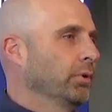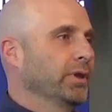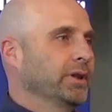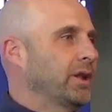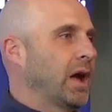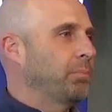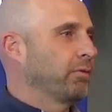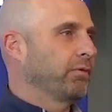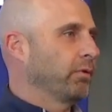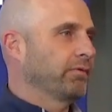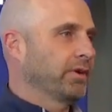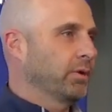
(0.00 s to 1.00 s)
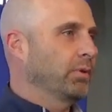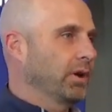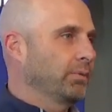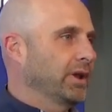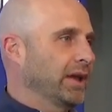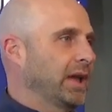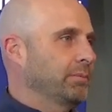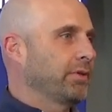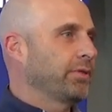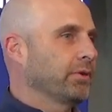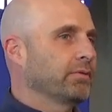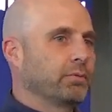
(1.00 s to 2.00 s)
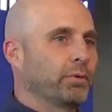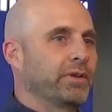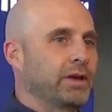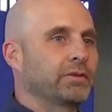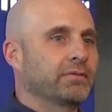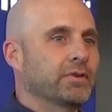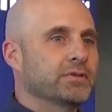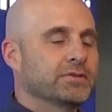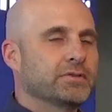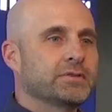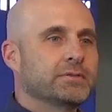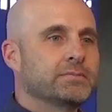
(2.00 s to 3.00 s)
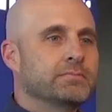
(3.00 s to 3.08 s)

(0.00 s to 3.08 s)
did not perform very well when it came to third and fourth down conversions.